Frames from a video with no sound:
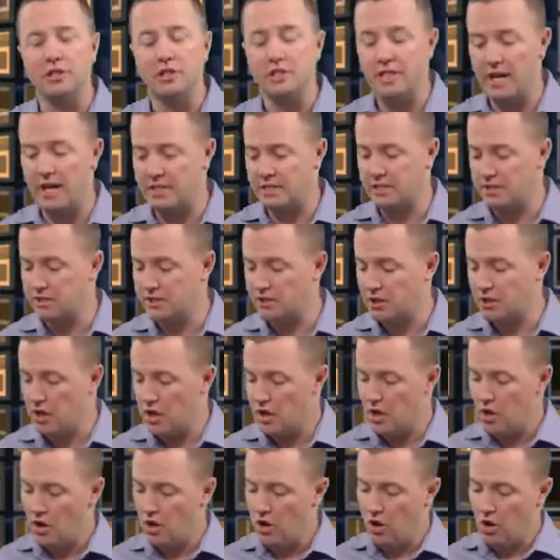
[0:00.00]
Texans.
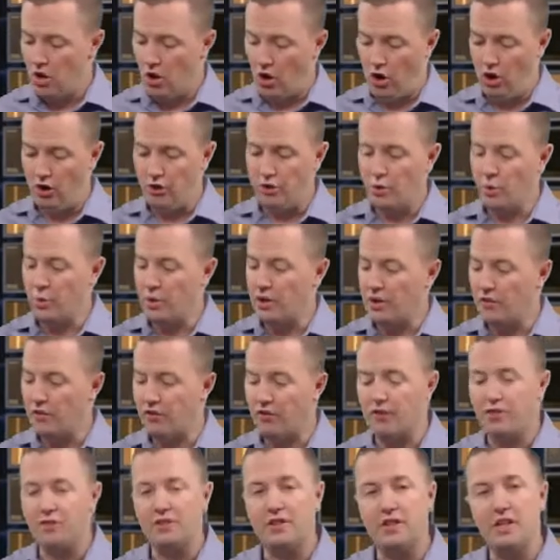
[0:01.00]
On to Week
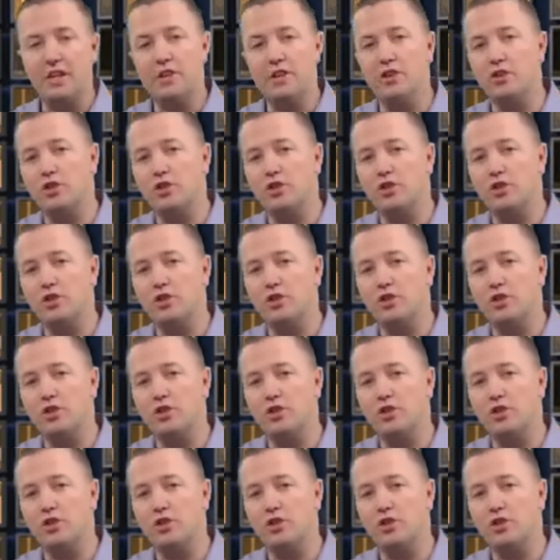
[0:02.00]
15.